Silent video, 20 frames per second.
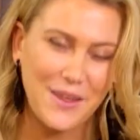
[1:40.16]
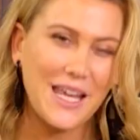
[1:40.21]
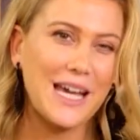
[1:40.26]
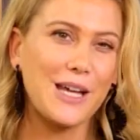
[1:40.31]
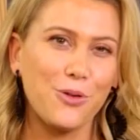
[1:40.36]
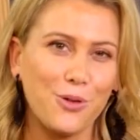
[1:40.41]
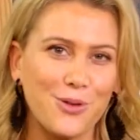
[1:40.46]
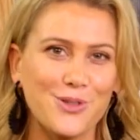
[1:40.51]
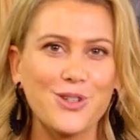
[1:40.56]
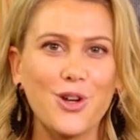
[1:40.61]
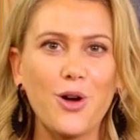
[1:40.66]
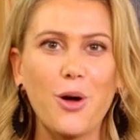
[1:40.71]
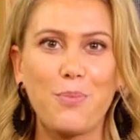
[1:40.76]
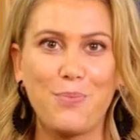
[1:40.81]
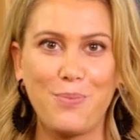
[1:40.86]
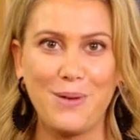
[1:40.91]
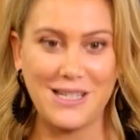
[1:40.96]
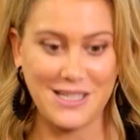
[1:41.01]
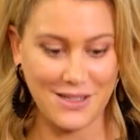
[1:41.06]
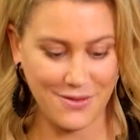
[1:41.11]
and also a
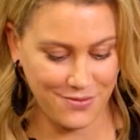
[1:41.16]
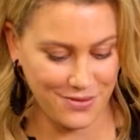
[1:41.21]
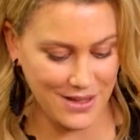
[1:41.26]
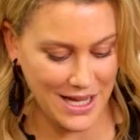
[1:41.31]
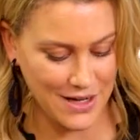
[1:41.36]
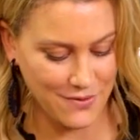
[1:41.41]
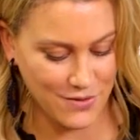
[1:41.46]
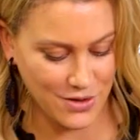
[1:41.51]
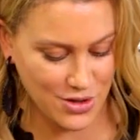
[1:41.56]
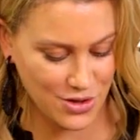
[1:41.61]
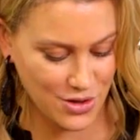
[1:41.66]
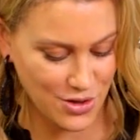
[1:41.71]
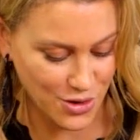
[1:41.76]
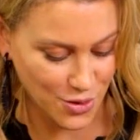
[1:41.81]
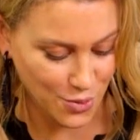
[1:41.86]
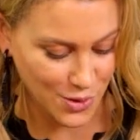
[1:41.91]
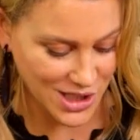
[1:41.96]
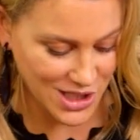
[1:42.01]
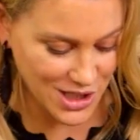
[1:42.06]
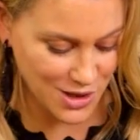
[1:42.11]
bitter flavour too,
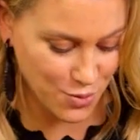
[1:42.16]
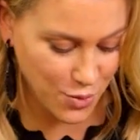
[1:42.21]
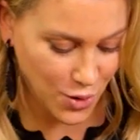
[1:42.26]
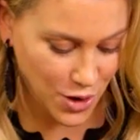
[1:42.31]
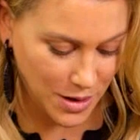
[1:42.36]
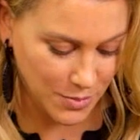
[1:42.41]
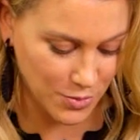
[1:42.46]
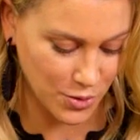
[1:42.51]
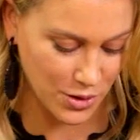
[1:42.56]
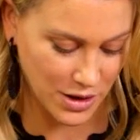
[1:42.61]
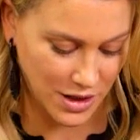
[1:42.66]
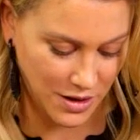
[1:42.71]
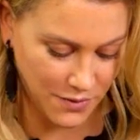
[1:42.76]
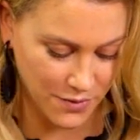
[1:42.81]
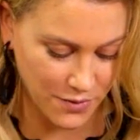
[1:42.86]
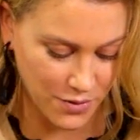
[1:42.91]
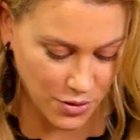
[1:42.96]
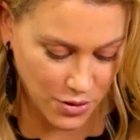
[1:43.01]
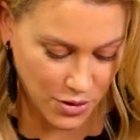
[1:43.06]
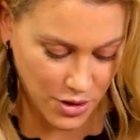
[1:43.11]
which is what I'm looking
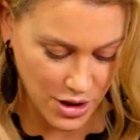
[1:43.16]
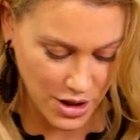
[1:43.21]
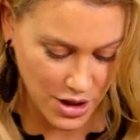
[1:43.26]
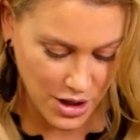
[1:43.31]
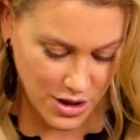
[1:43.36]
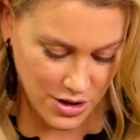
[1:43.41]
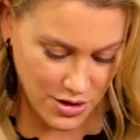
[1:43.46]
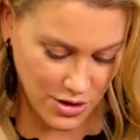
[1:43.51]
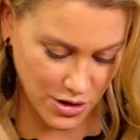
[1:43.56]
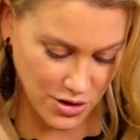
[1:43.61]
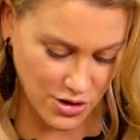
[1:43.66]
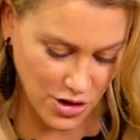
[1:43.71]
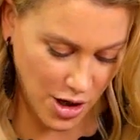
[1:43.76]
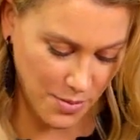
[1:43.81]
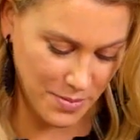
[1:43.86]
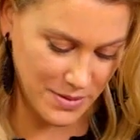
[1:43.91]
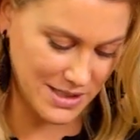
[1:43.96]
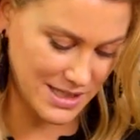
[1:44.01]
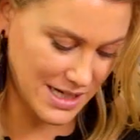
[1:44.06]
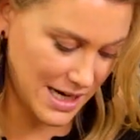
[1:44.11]
for. So
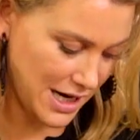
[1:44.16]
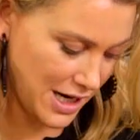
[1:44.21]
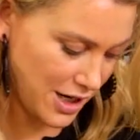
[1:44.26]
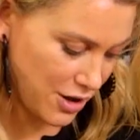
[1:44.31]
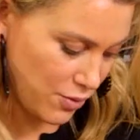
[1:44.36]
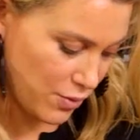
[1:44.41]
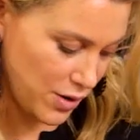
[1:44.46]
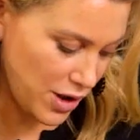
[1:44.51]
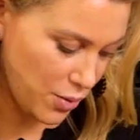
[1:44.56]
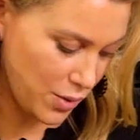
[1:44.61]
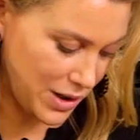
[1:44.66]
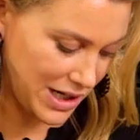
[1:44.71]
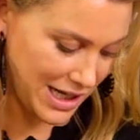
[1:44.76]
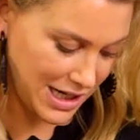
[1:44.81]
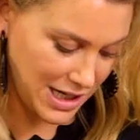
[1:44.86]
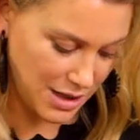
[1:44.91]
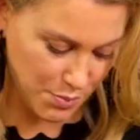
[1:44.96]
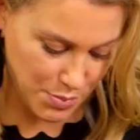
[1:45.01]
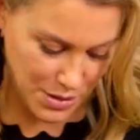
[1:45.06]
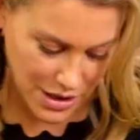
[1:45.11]
top and tail, we don't want
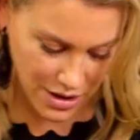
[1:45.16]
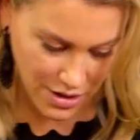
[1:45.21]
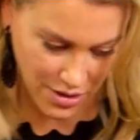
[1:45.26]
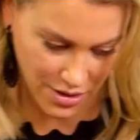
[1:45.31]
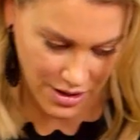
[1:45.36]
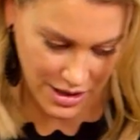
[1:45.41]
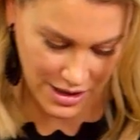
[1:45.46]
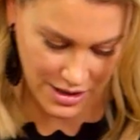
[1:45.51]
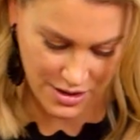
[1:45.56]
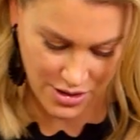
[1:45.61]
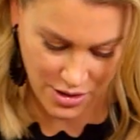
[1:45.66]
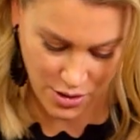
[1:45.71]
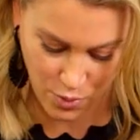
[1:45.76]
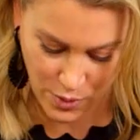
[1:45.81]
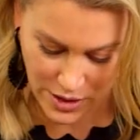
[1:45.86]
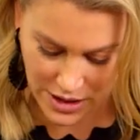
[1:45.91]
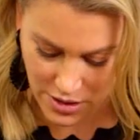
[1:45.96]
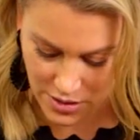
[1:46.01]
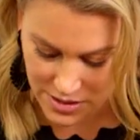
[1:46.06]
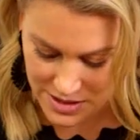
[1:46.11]
any pith on this. So when you're